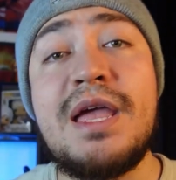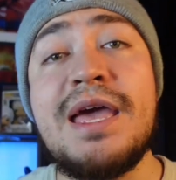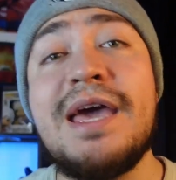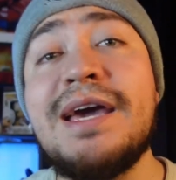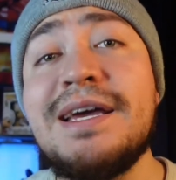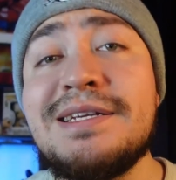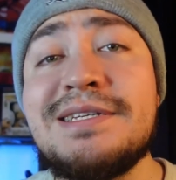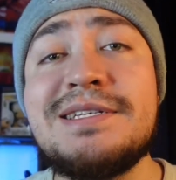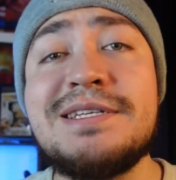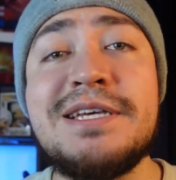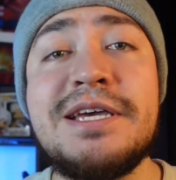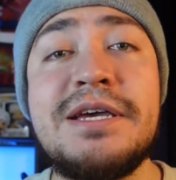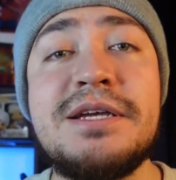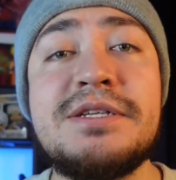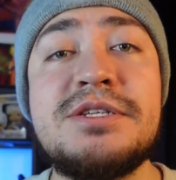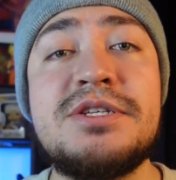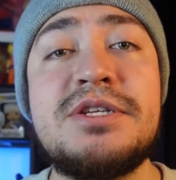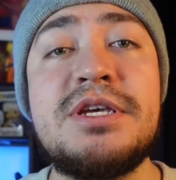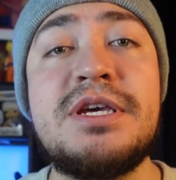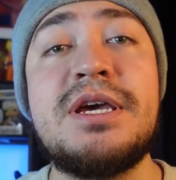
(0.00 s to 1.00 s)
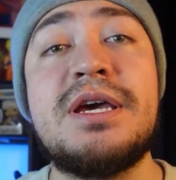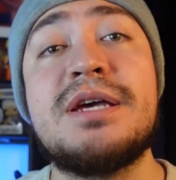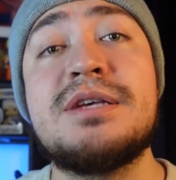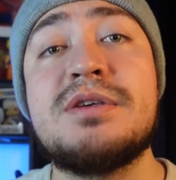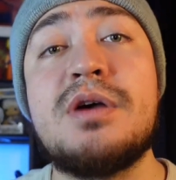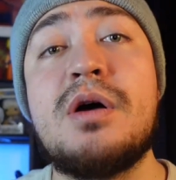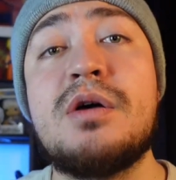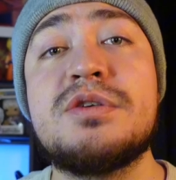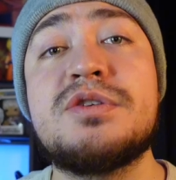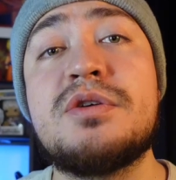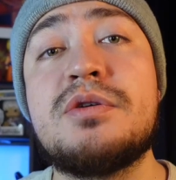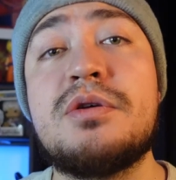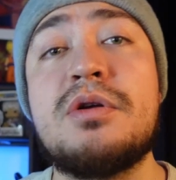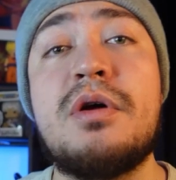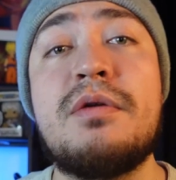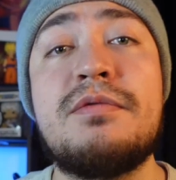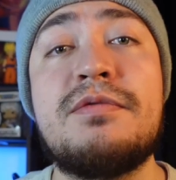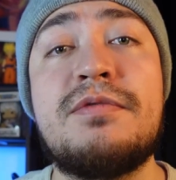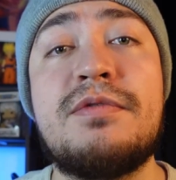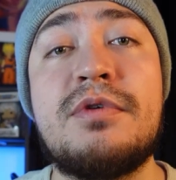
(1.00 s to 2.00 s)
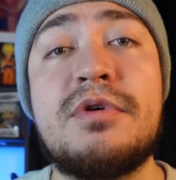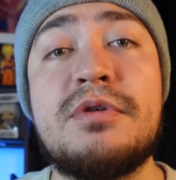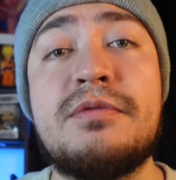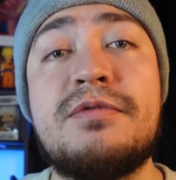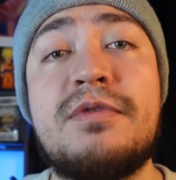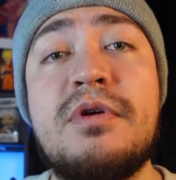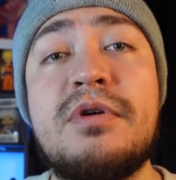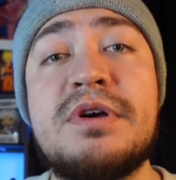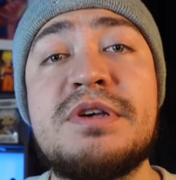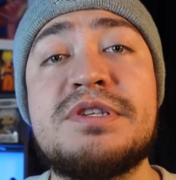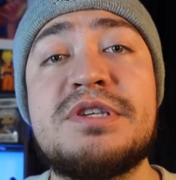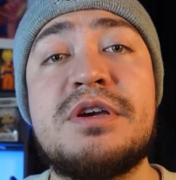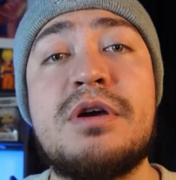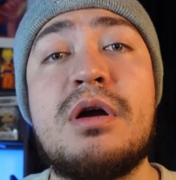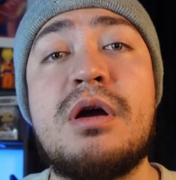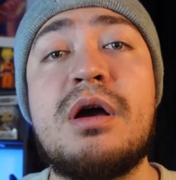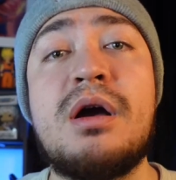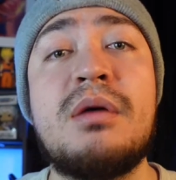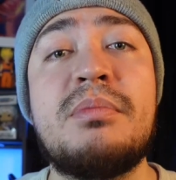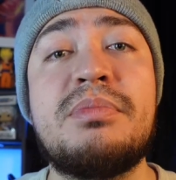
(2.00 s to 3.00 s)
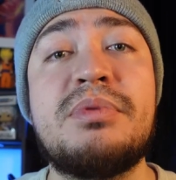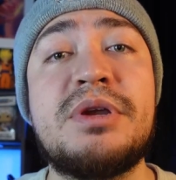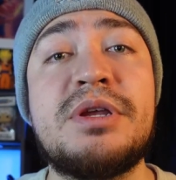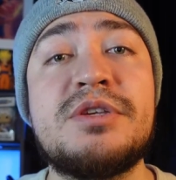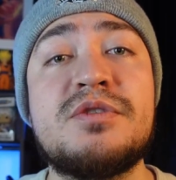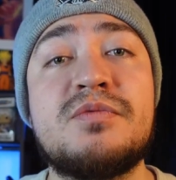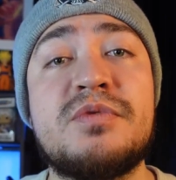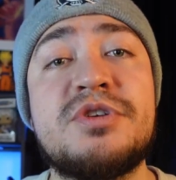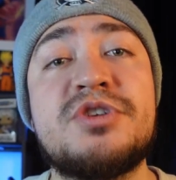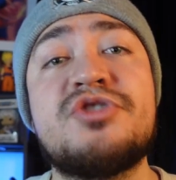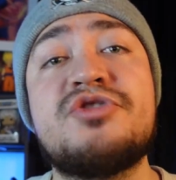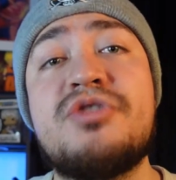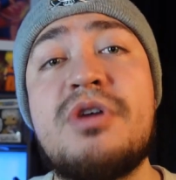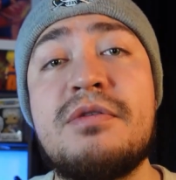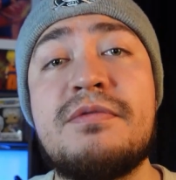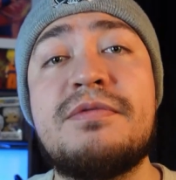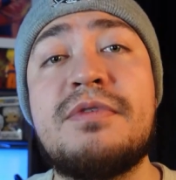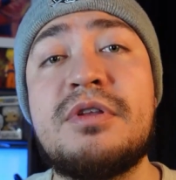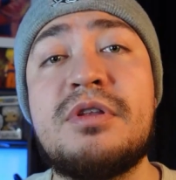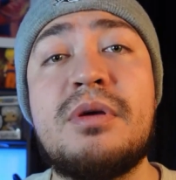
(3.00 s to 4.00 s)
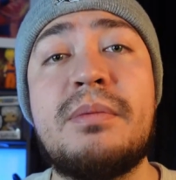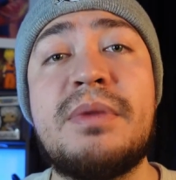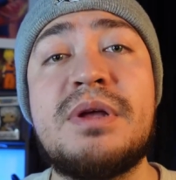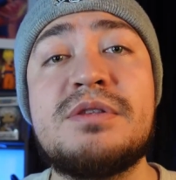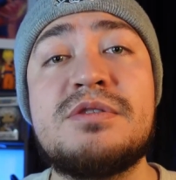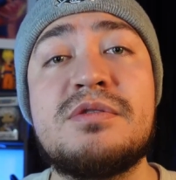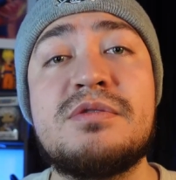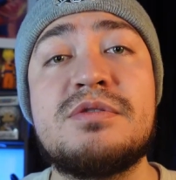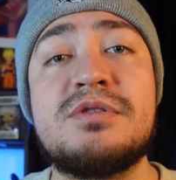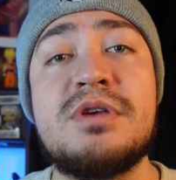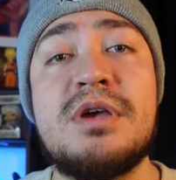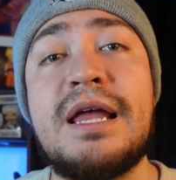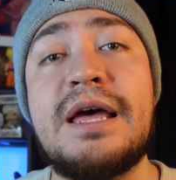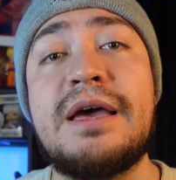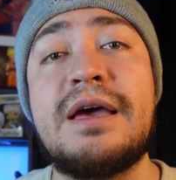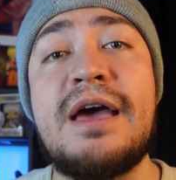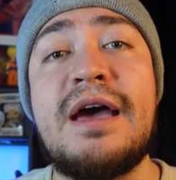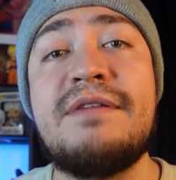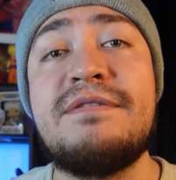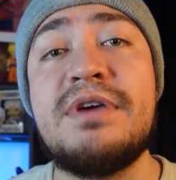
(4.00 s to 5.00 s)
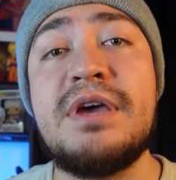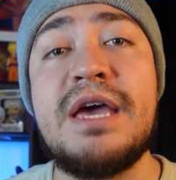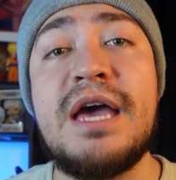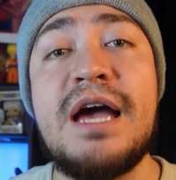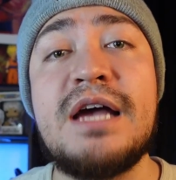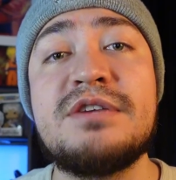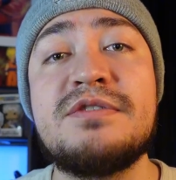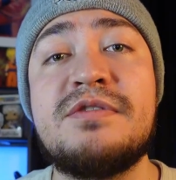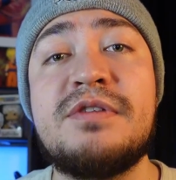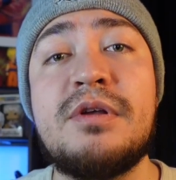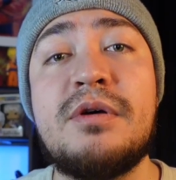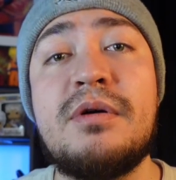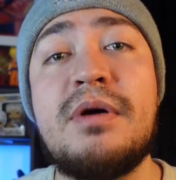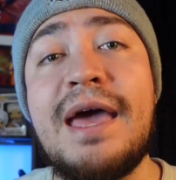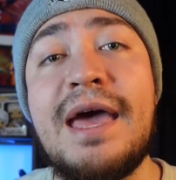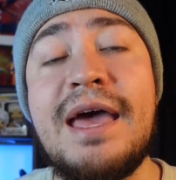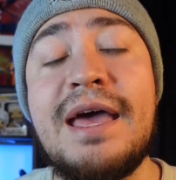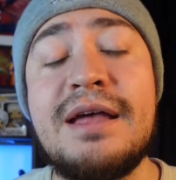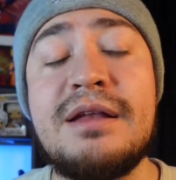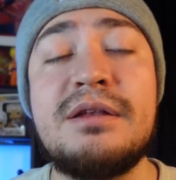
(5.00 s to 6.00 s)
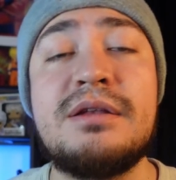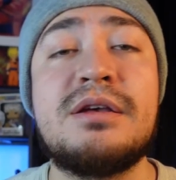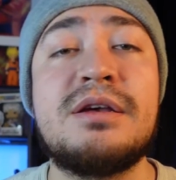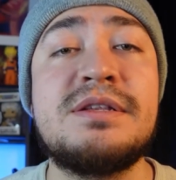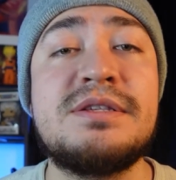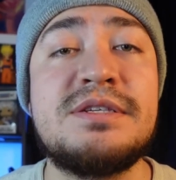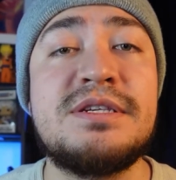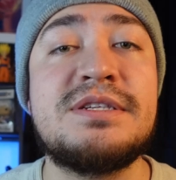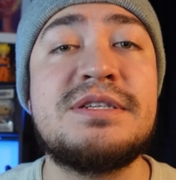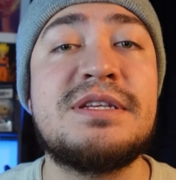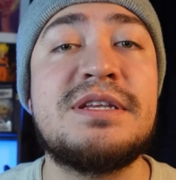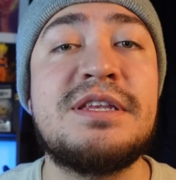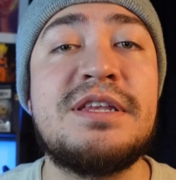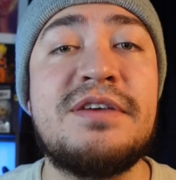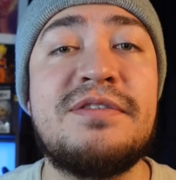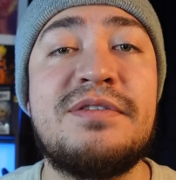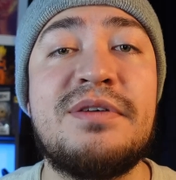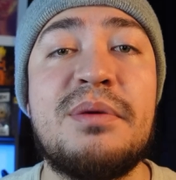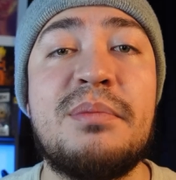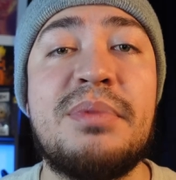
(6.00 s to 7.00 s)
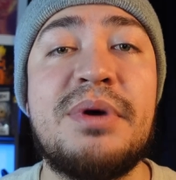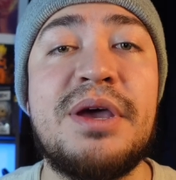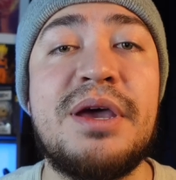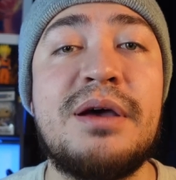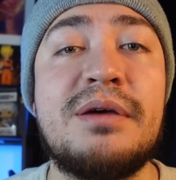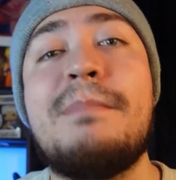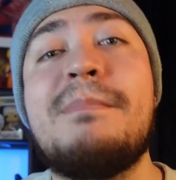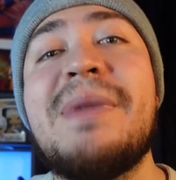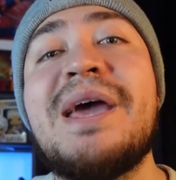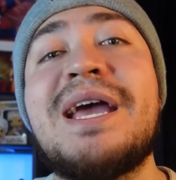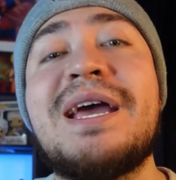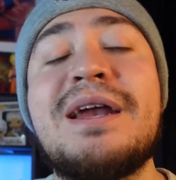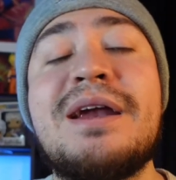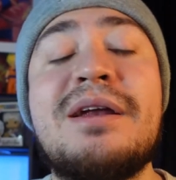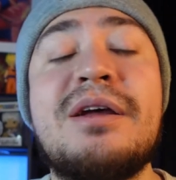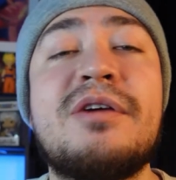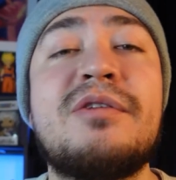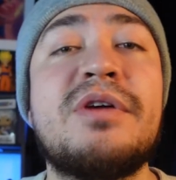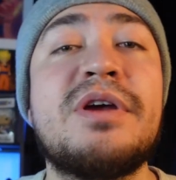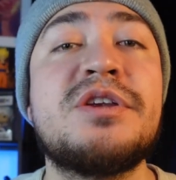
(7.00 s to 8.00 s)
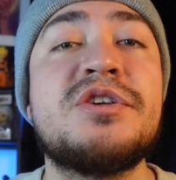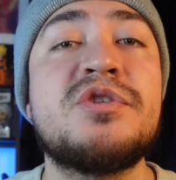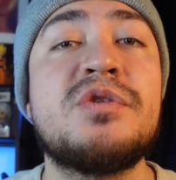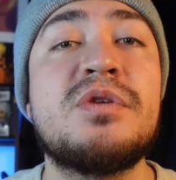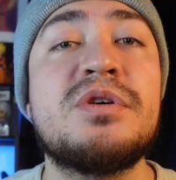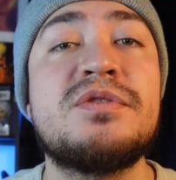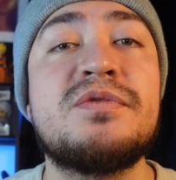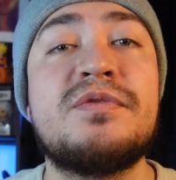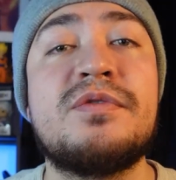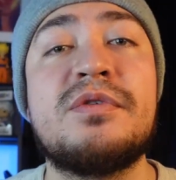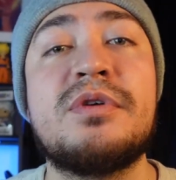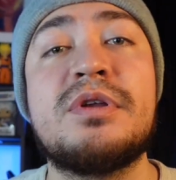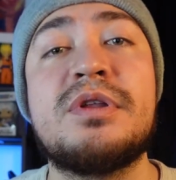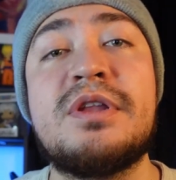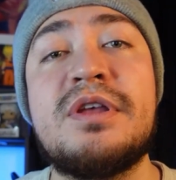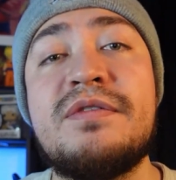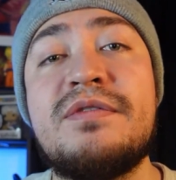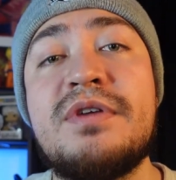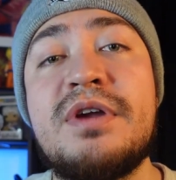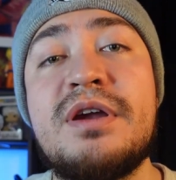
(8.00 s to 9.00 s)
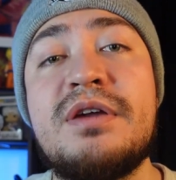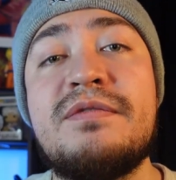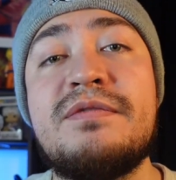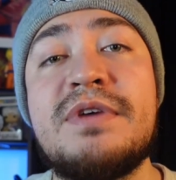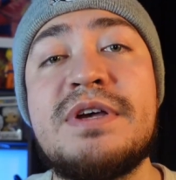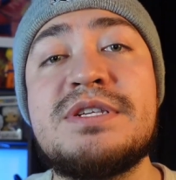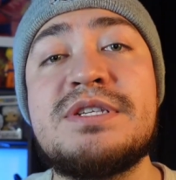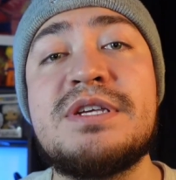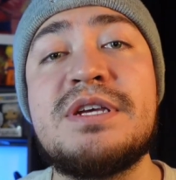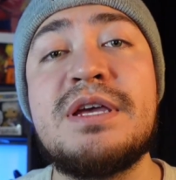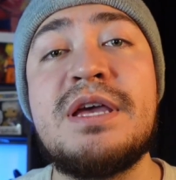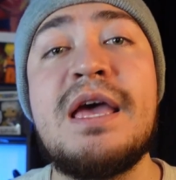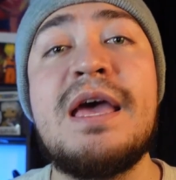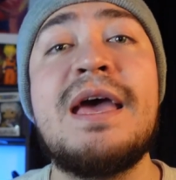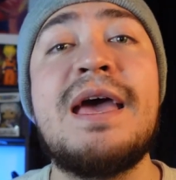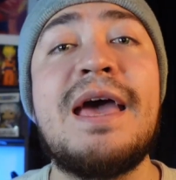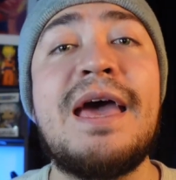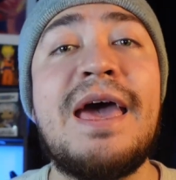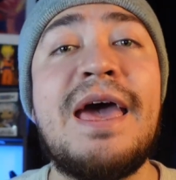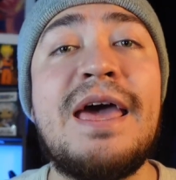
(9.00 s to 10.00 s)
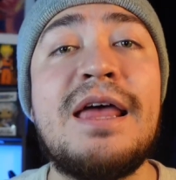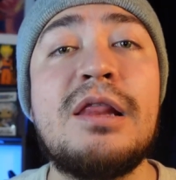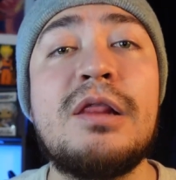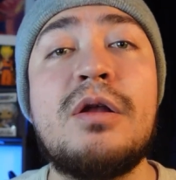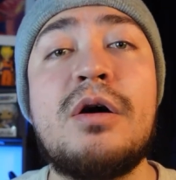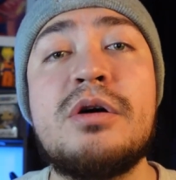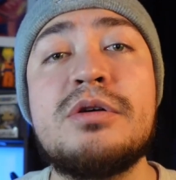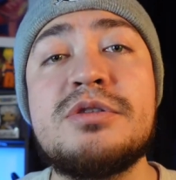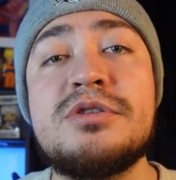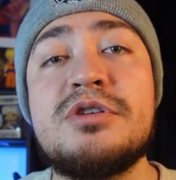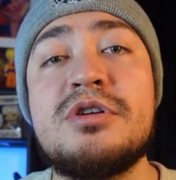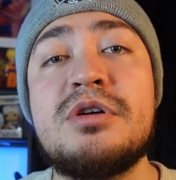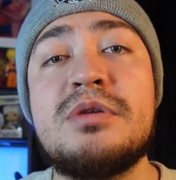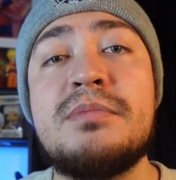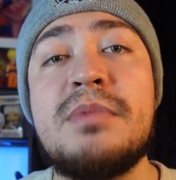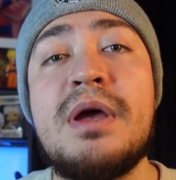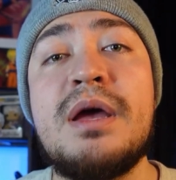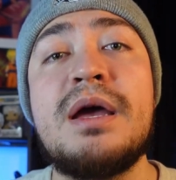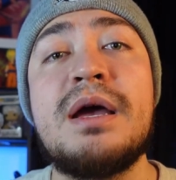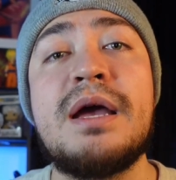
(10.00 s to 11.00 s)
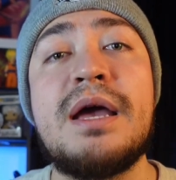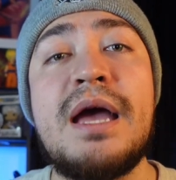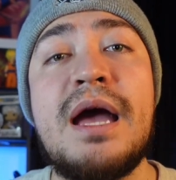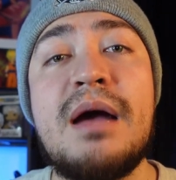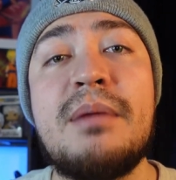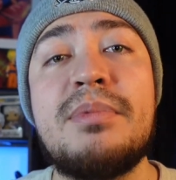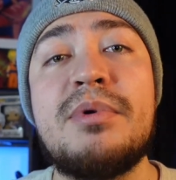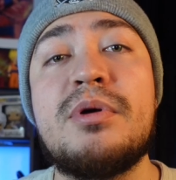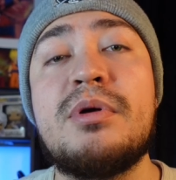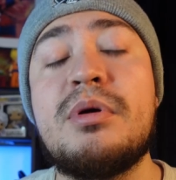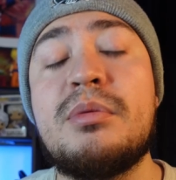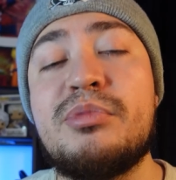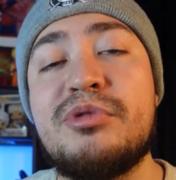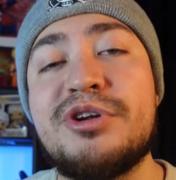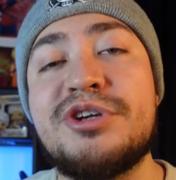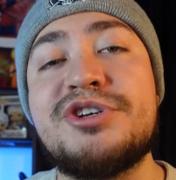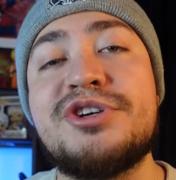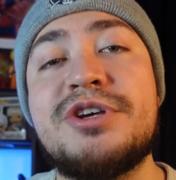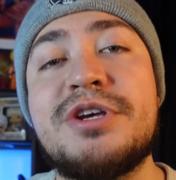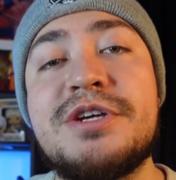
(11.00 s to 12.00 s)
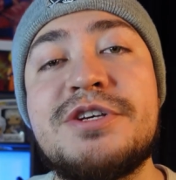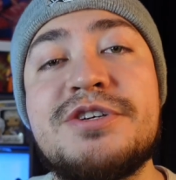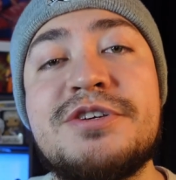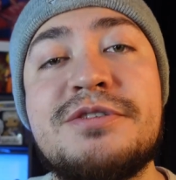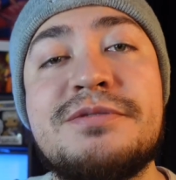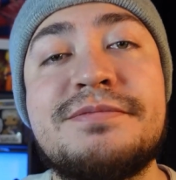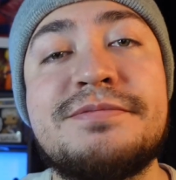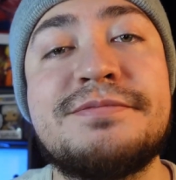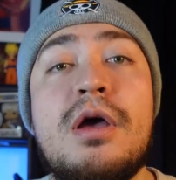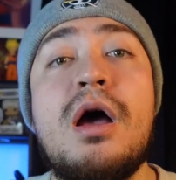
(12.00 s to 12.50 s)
SCHD is also known for focusing on companies with strong fundamentals, like heavy cash flow and consistent dividend payouts, making it a great choice for dividend investing and long-term capital appreciation.